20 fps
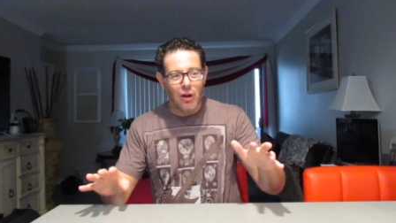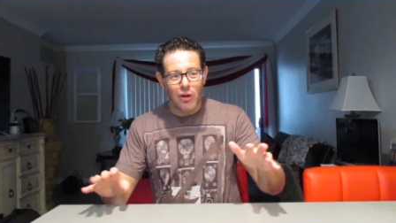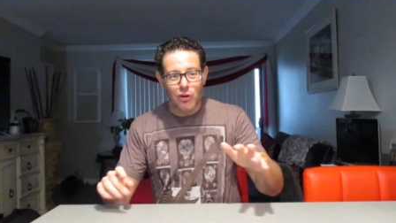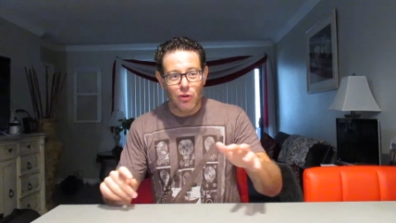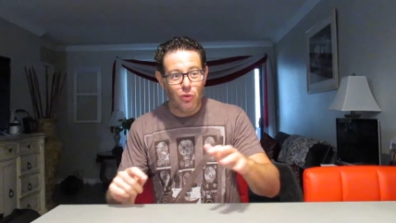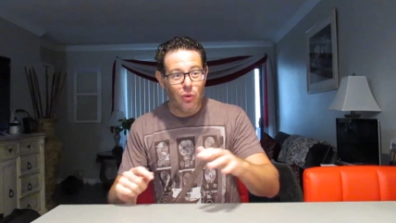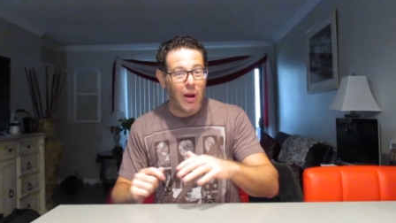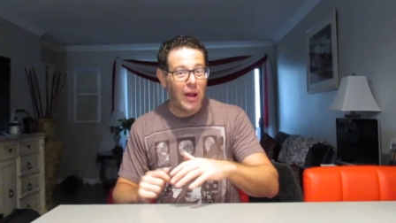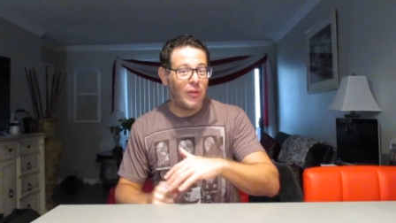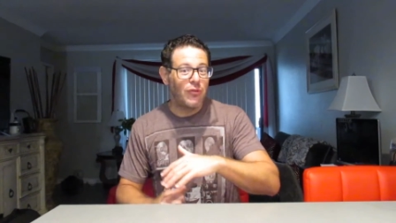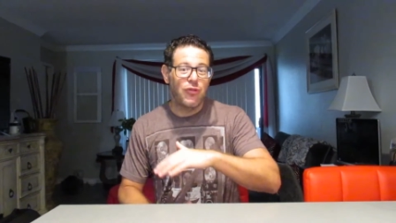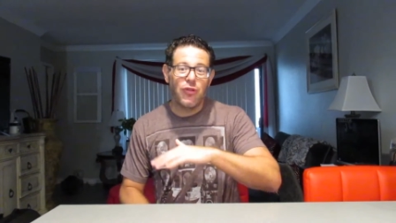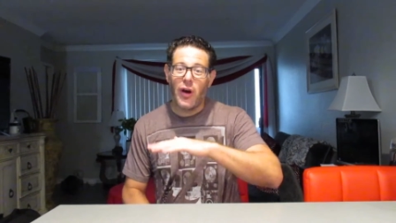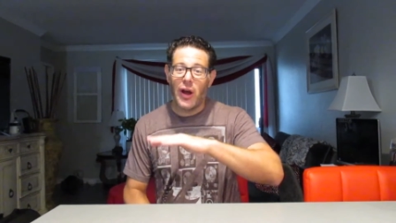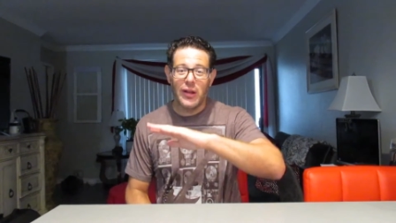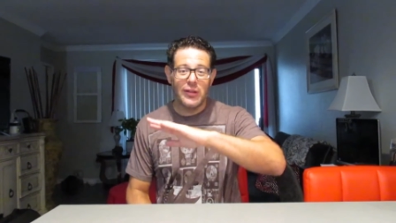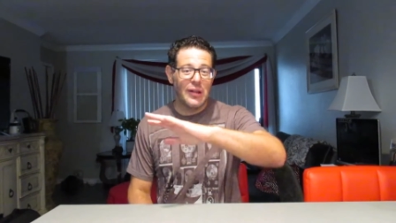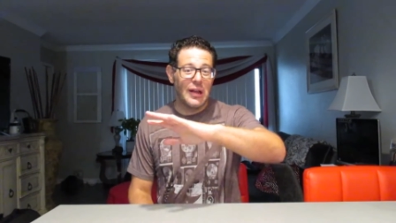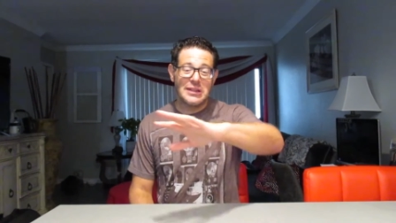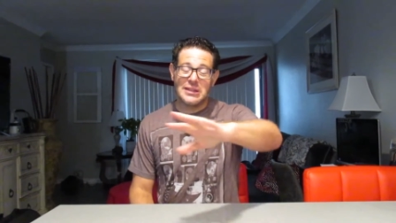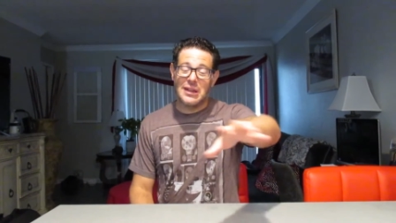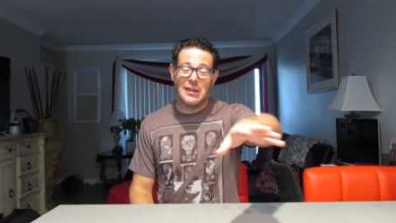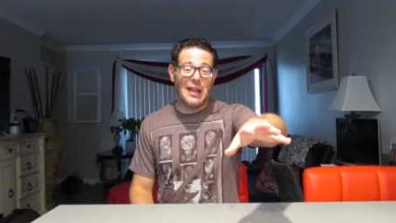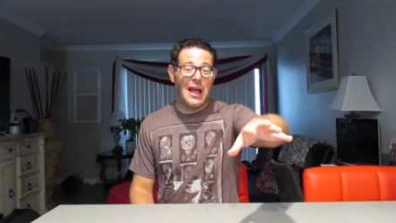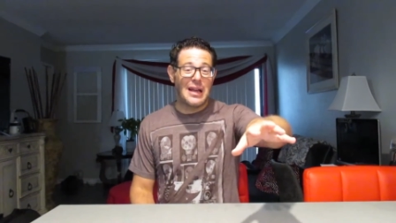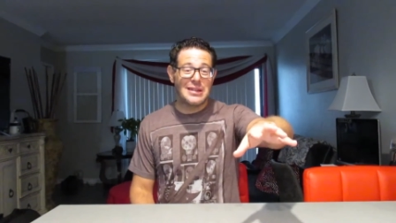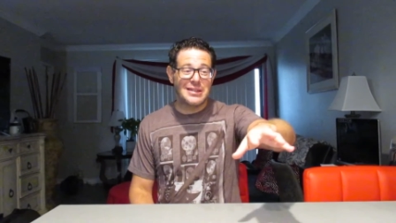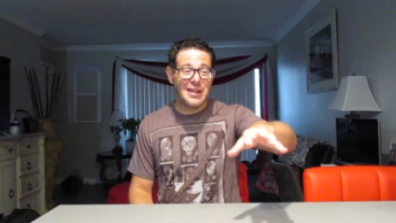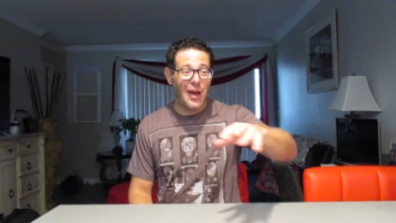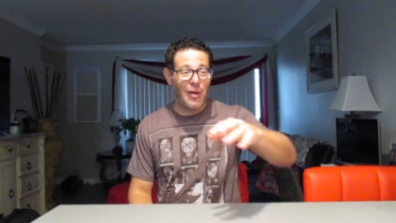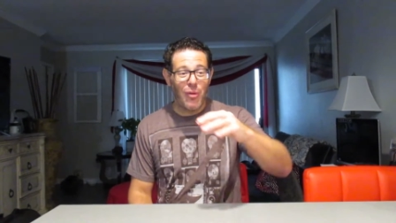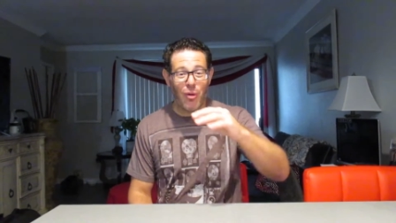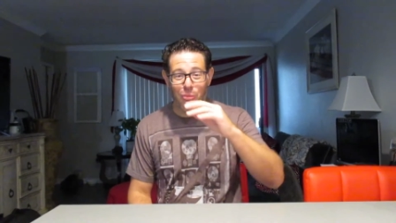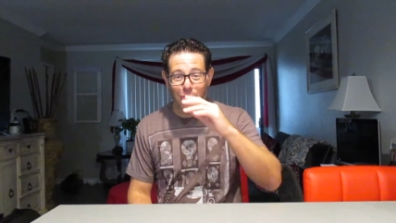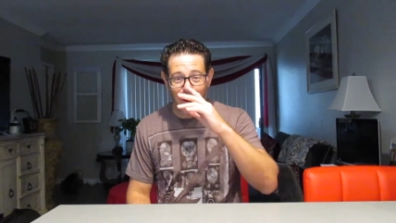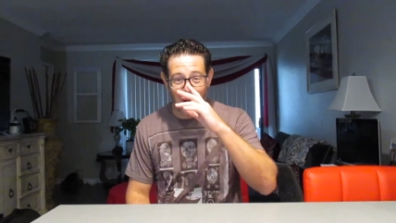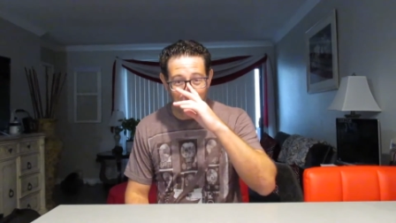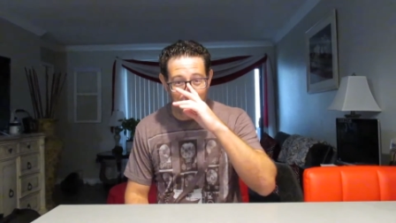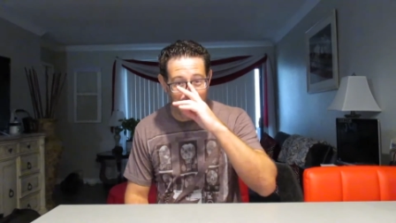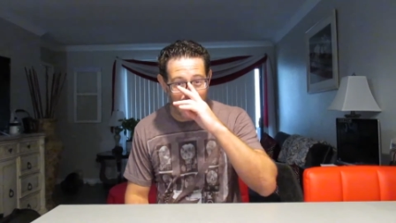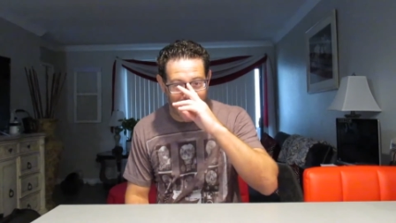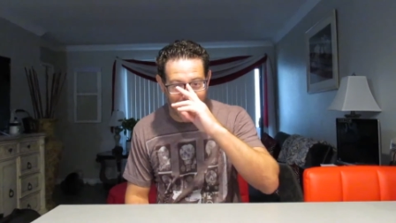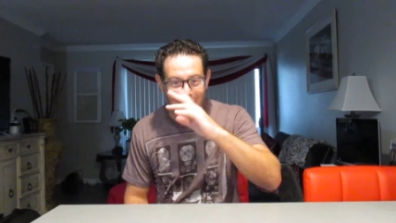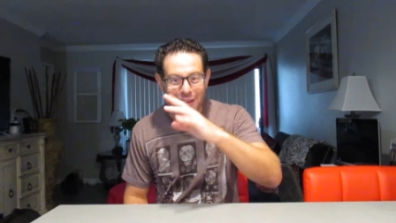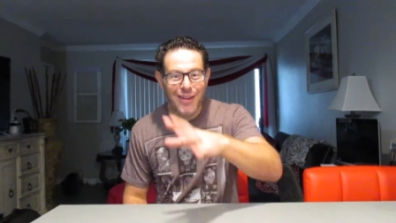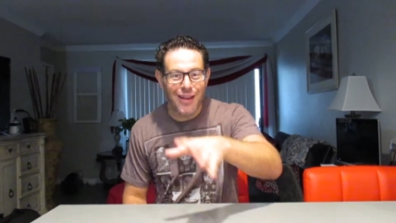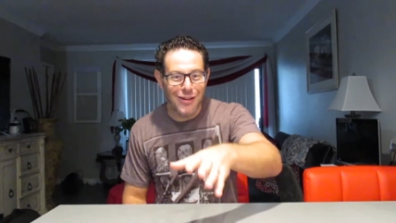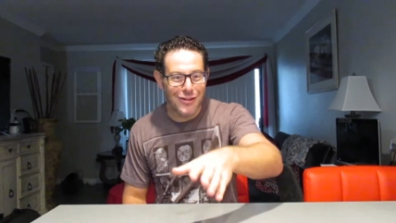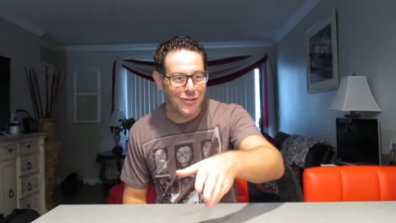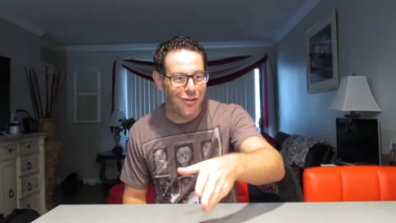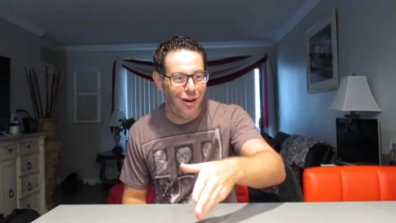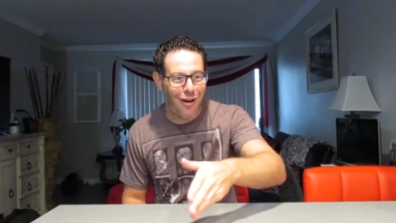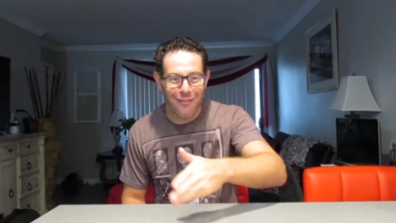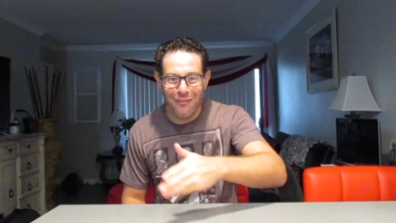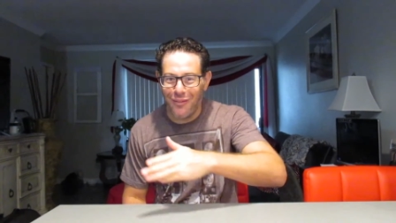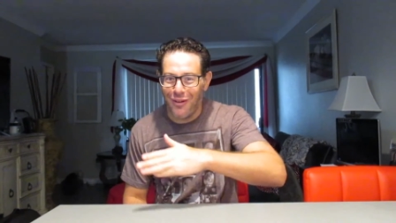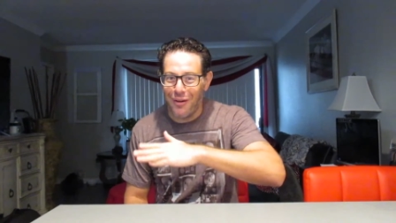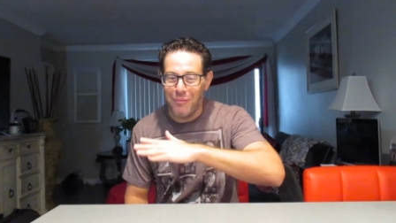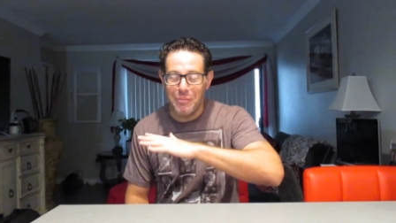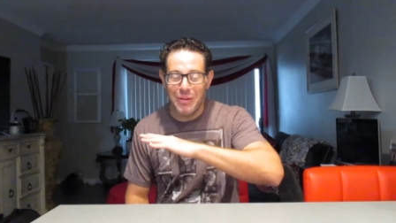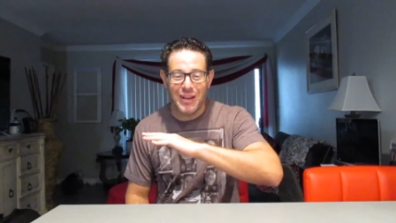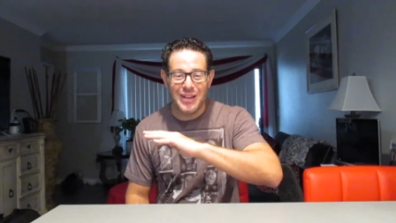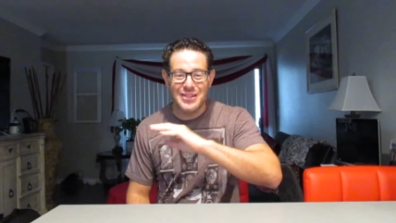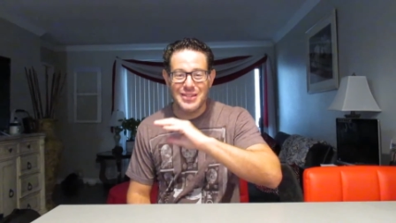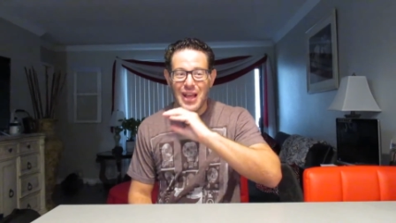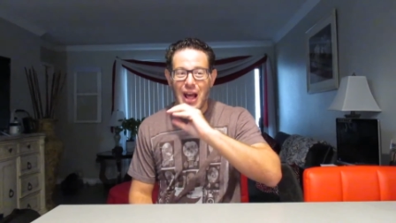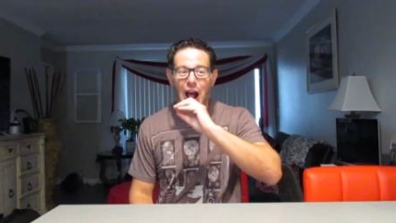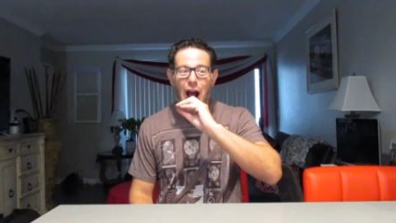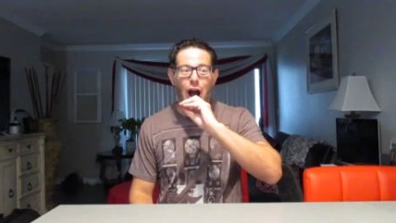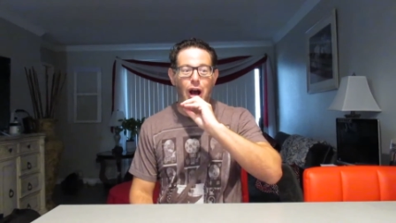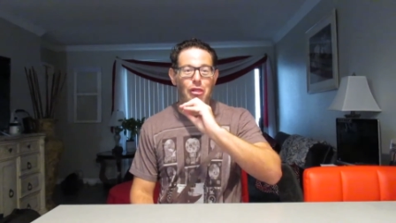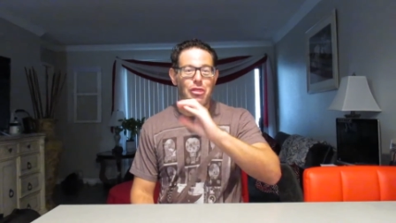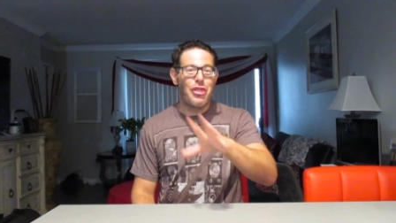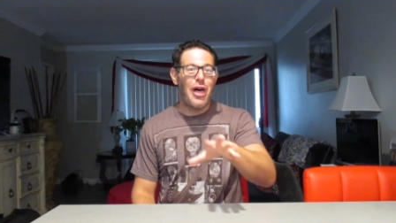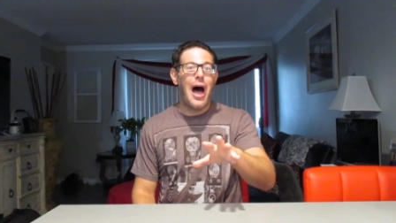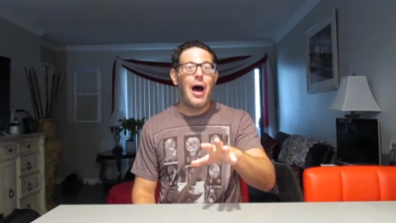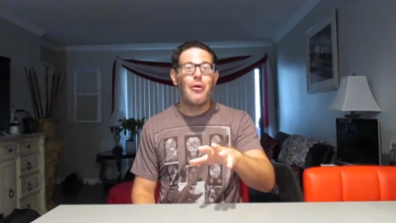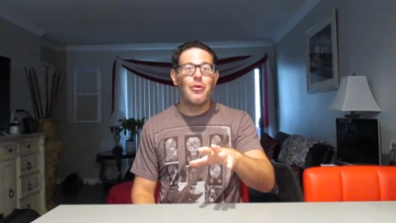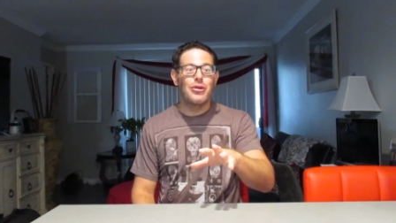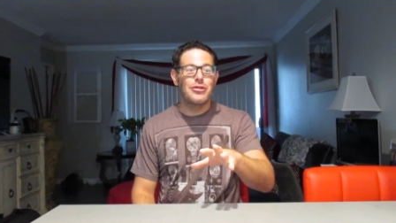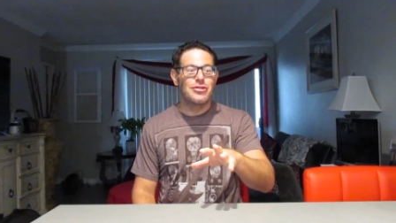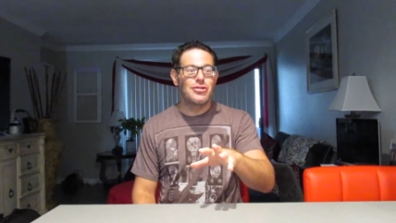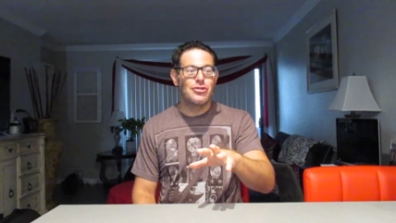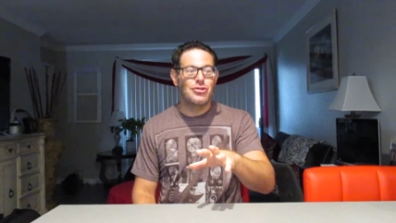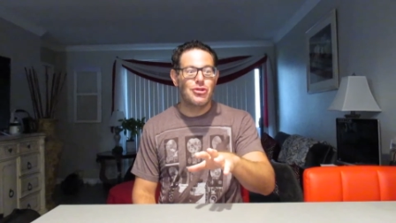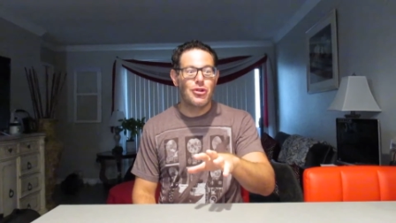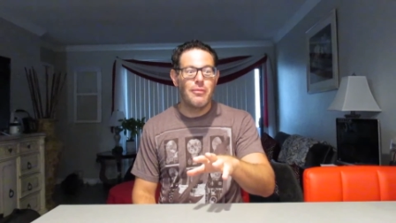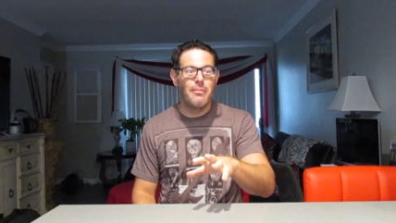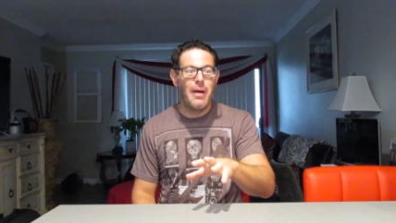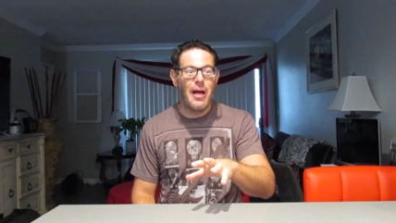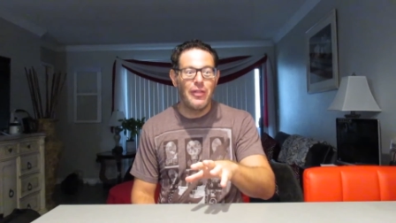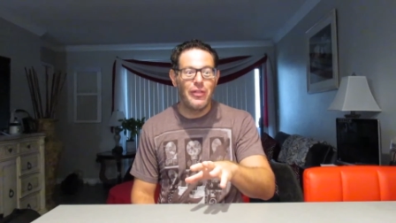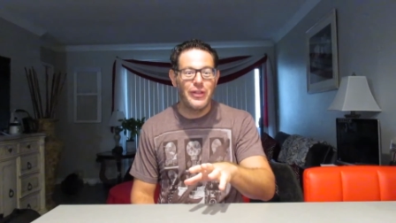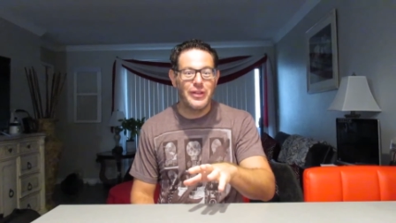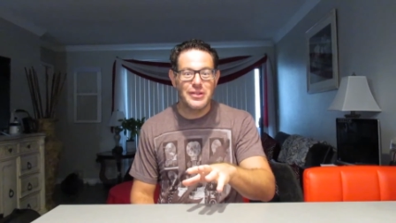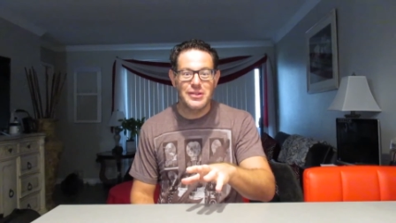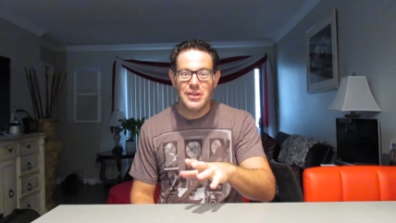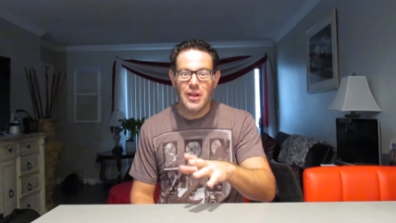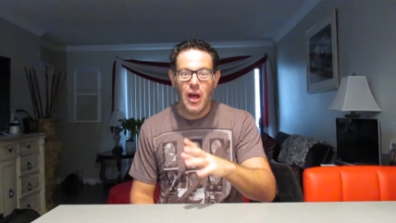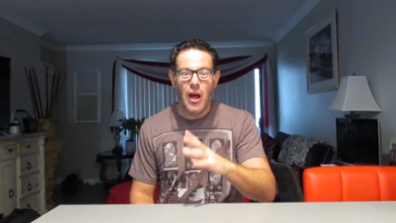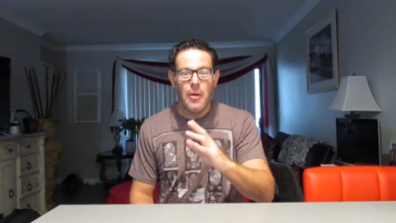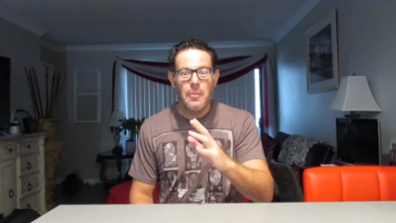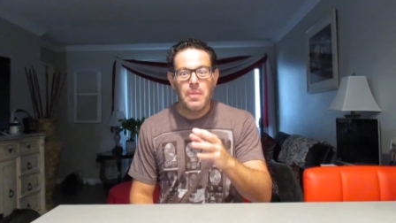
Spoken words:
Great fight. That's the last time I'll probably pick against Atman because that was a tremendous